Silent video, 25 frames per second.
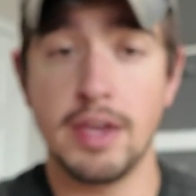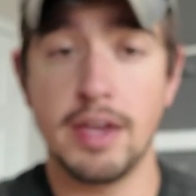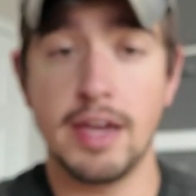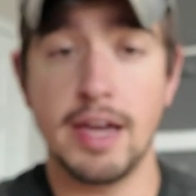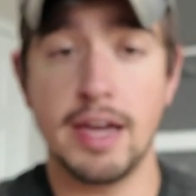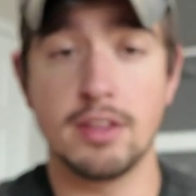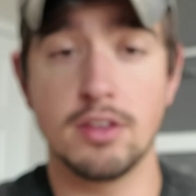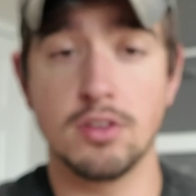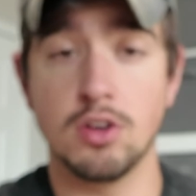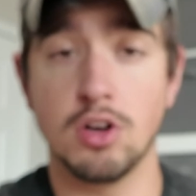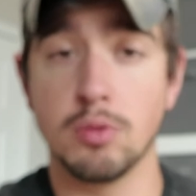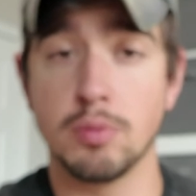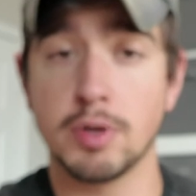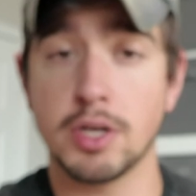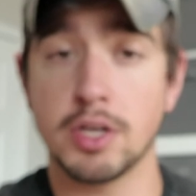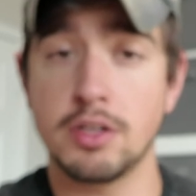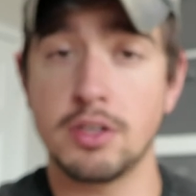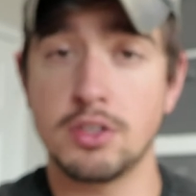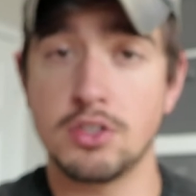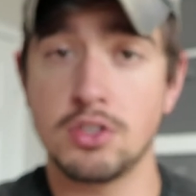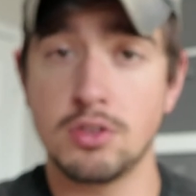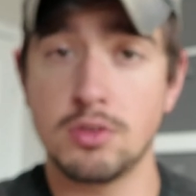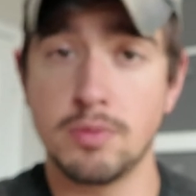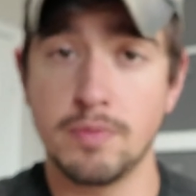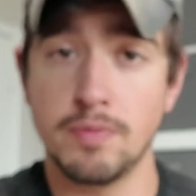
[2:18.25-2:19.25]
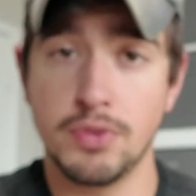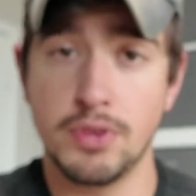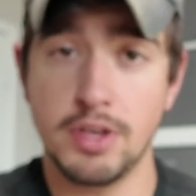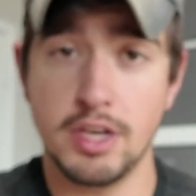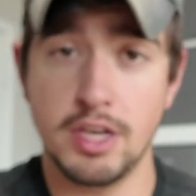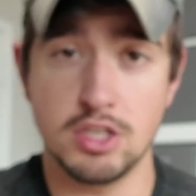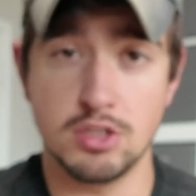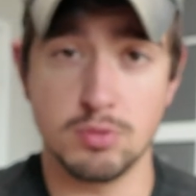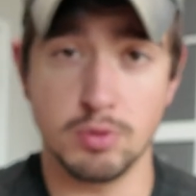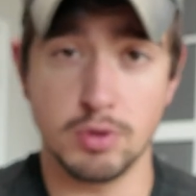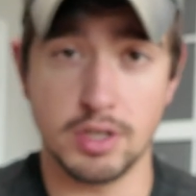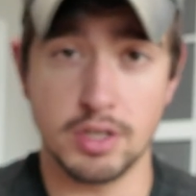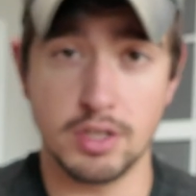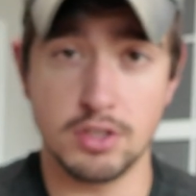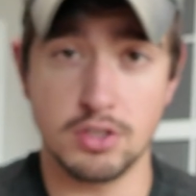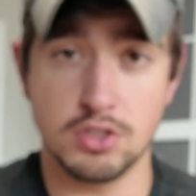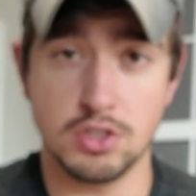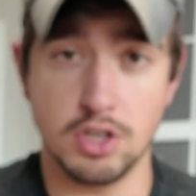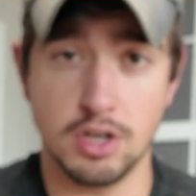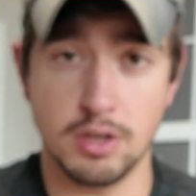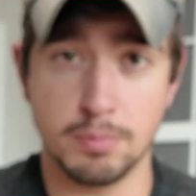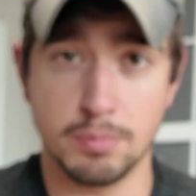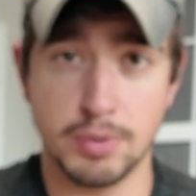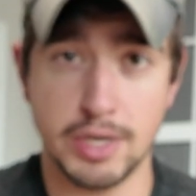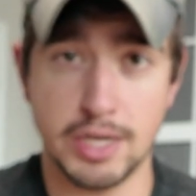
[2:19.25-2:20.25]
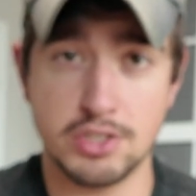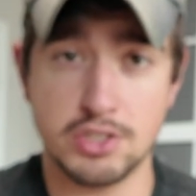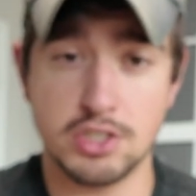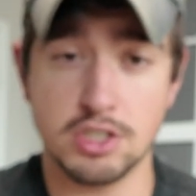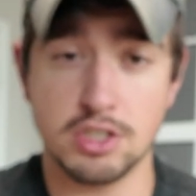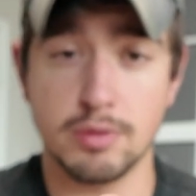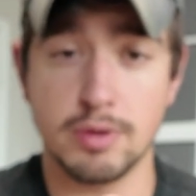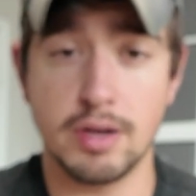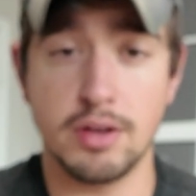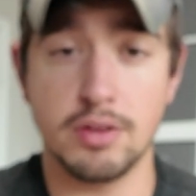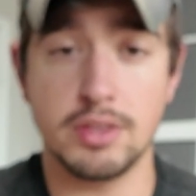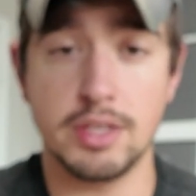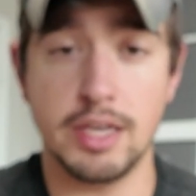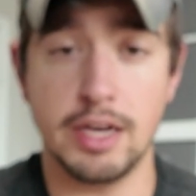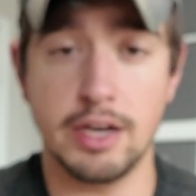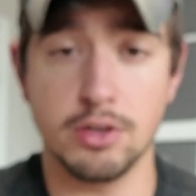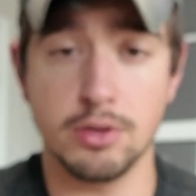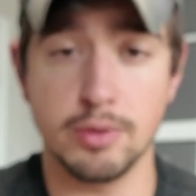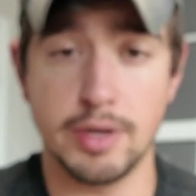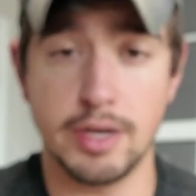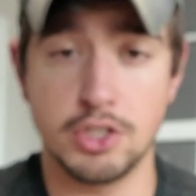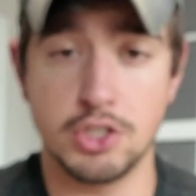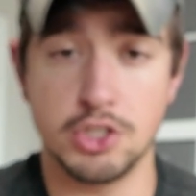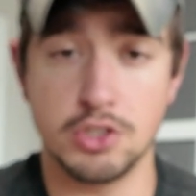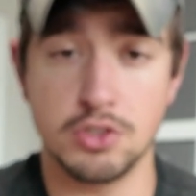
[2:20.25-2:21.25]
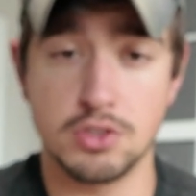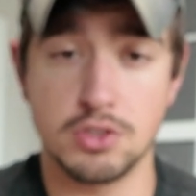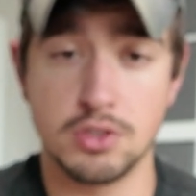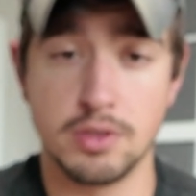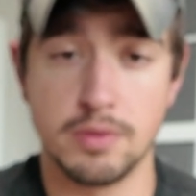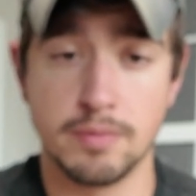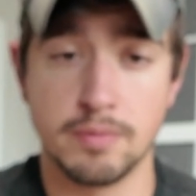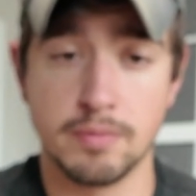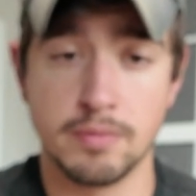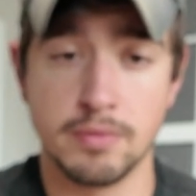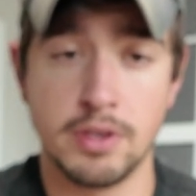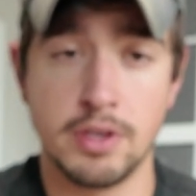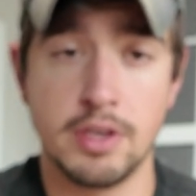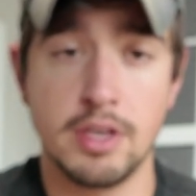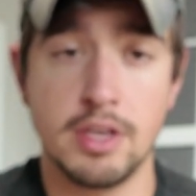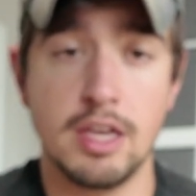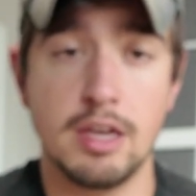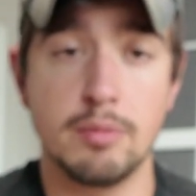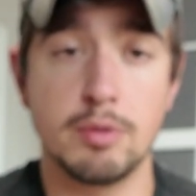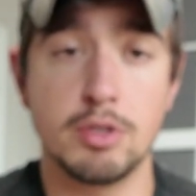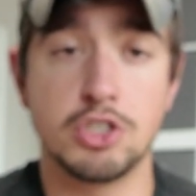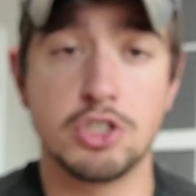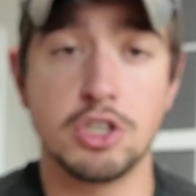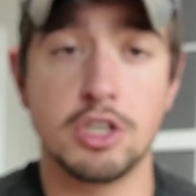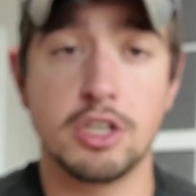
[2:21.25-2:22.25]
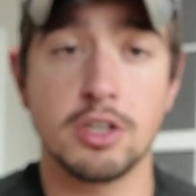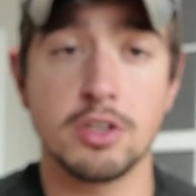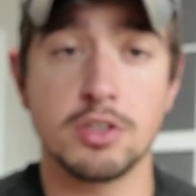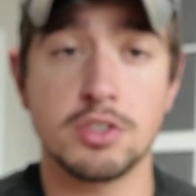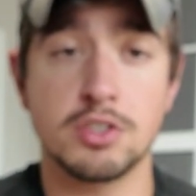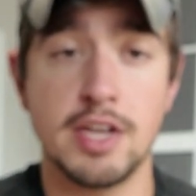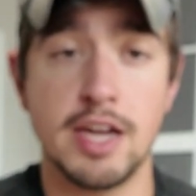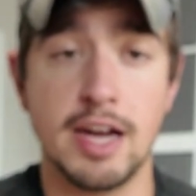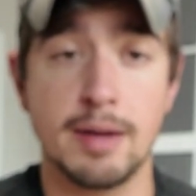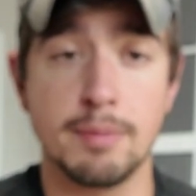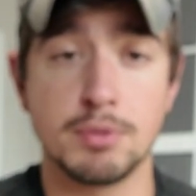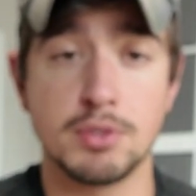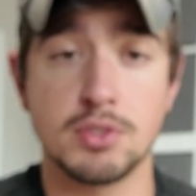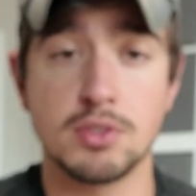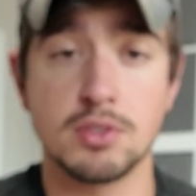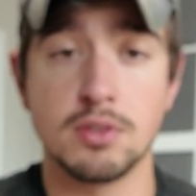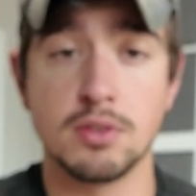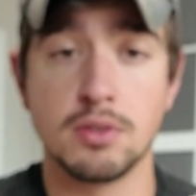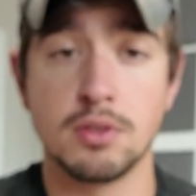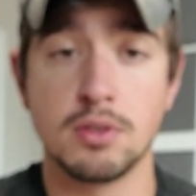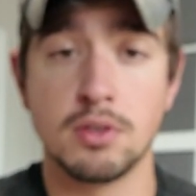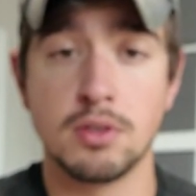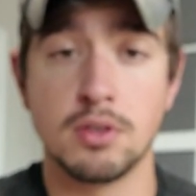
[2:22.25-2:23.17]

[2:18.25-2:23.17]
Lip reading: And then all we're gonna do is we're gonna start pressing around the outer edges. And we should hear snaps.